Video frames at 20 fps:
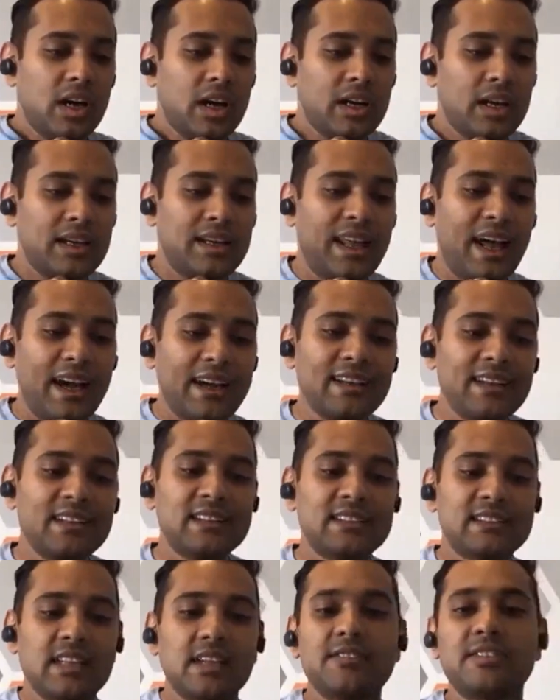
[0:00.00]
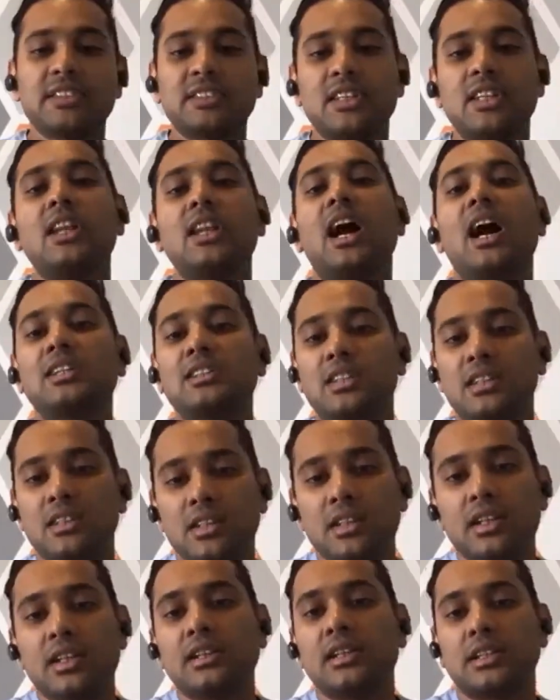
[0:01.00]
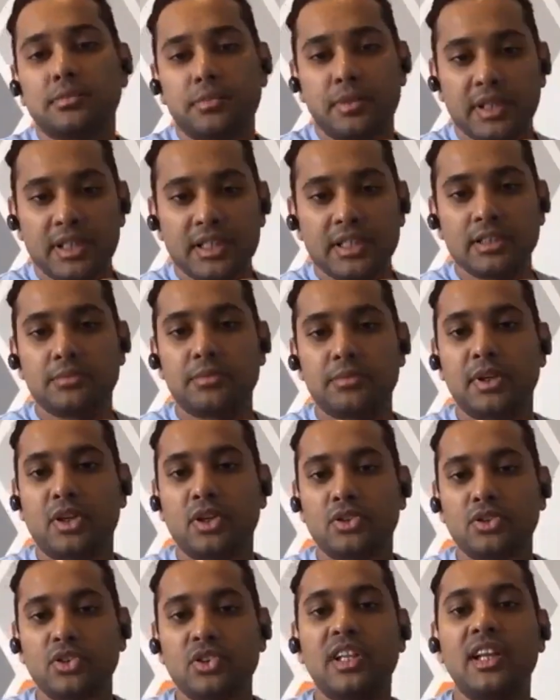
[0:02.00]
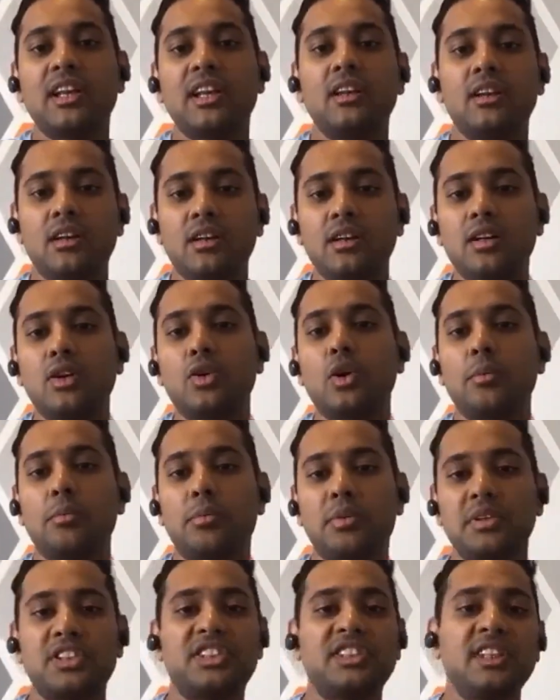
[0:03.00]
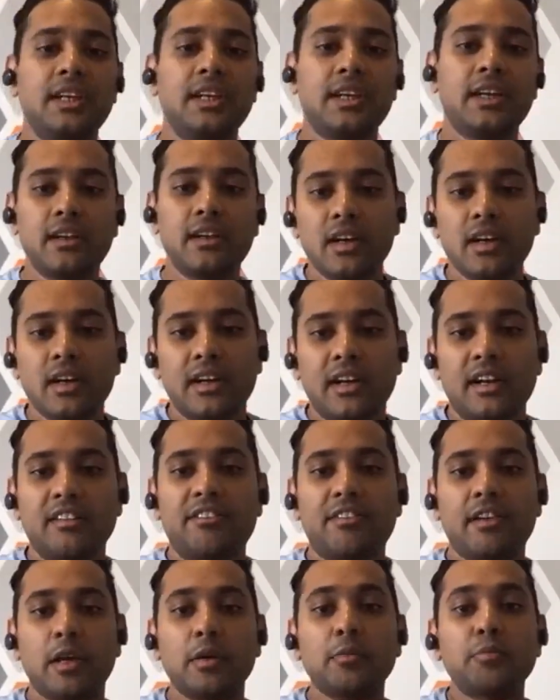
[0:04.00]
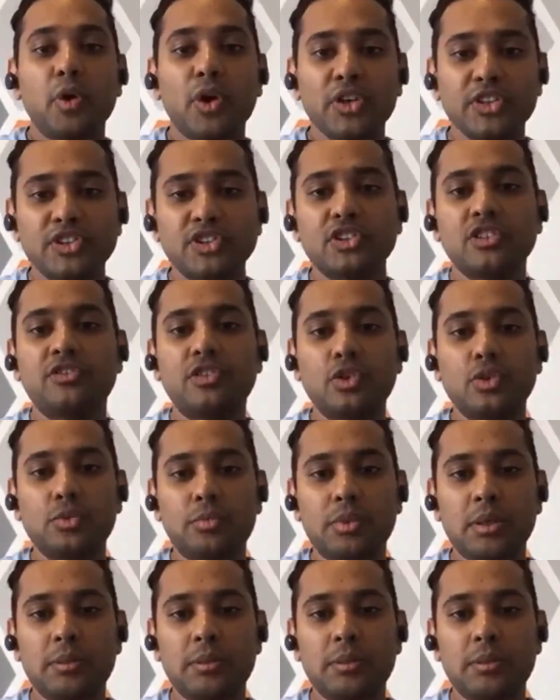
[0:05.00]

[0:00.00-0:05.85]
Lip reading: and that in itself is a large learning experience because you then learn to appreciate different points of view.